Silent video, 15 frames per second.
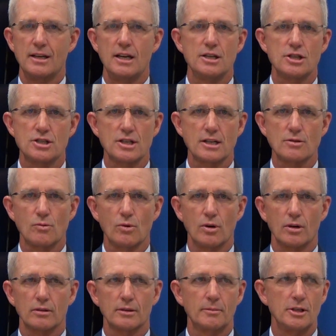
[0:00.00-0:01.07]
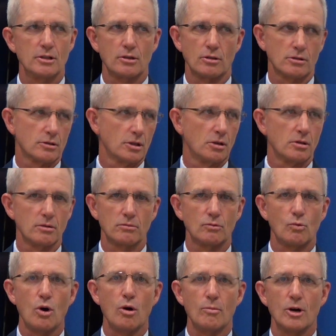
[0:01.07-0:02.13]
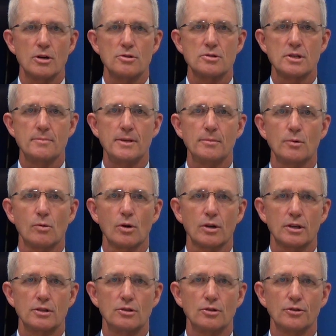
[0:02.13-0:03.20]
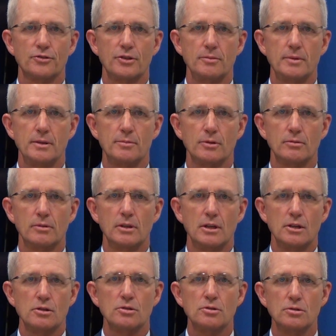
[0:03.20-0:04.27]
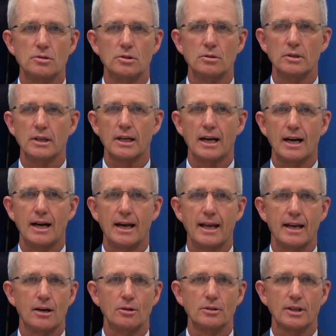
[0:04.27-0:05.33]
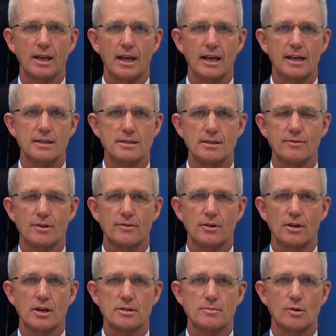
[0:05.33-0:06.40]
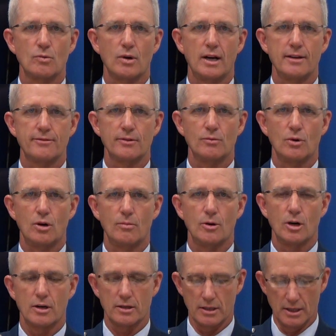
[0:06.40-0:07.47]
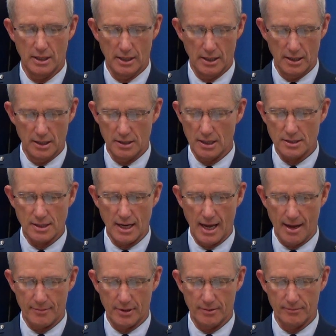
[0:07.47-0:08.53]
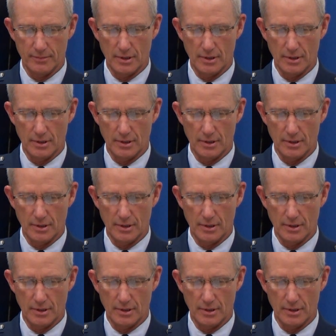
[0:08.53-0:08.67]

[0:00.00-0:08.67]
It just doesn't work. I mean, go to Walmart, you see people working. You don't see people goo-gooing and holding hands, even if they're husband and wife in Walmart. It doesn't happen.